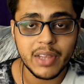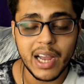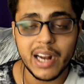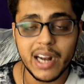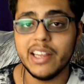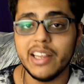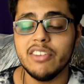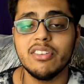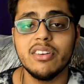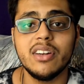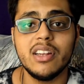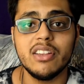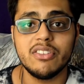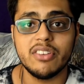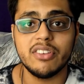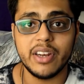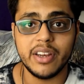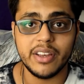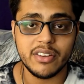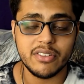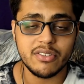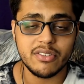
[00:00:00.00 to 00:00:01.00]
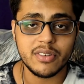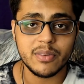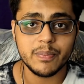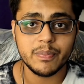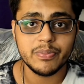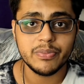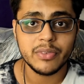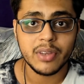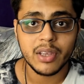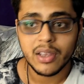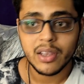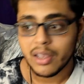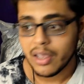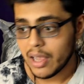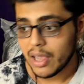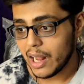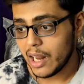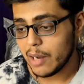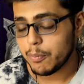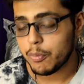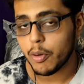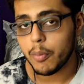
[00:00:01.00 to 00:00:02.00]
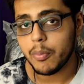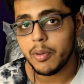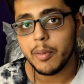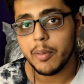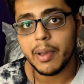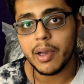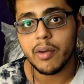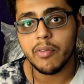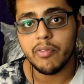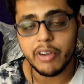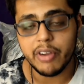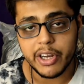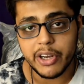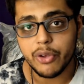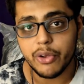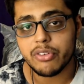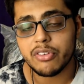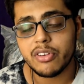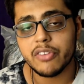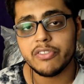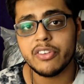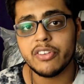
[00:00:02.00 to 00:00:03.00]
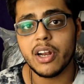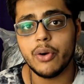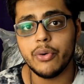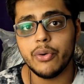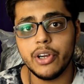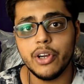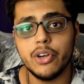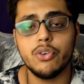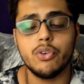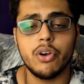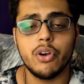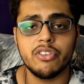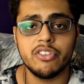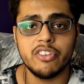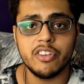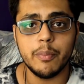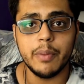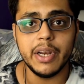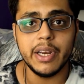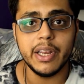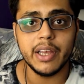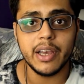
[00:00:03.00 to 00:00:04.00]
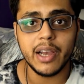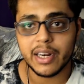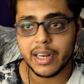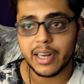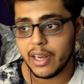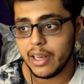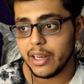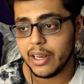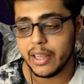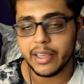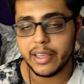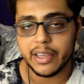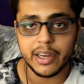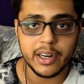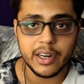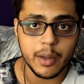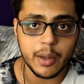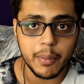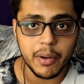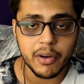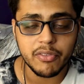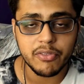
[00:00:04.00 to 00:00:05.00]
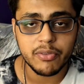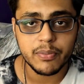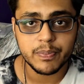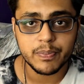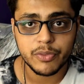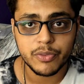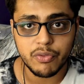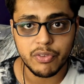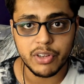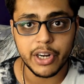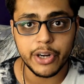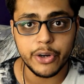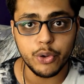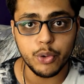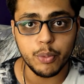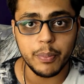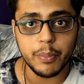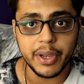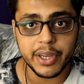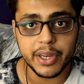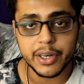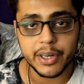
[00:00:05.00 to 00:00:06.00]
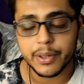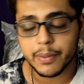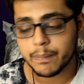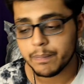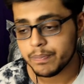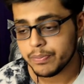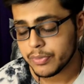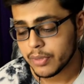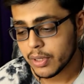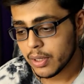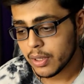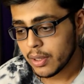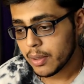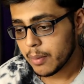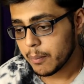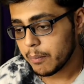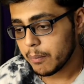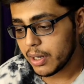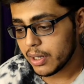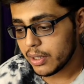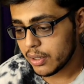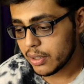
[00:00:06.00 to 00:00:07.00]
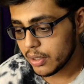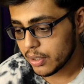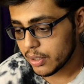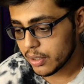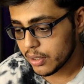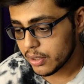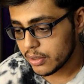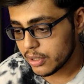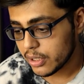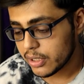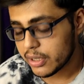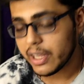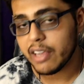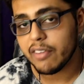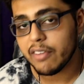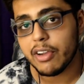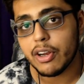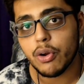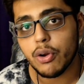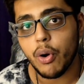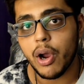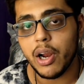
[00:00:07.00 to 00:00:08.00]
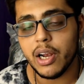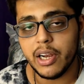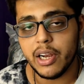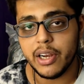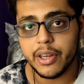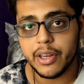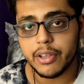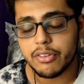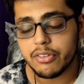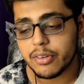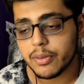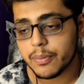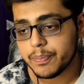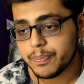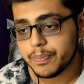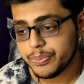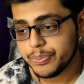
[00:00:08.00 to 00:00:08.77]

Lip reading: And he's a disgrace. I'll probably make a video surrounding toxic media and I'll link it above when I do make it. But the thing with Højlund is,